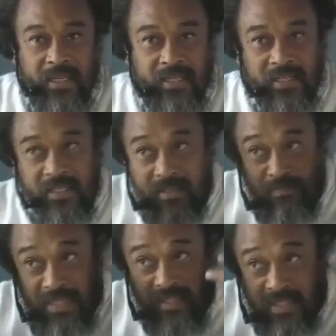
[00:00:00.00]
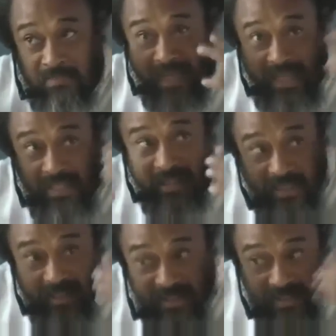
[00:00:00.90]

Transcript: that his business mind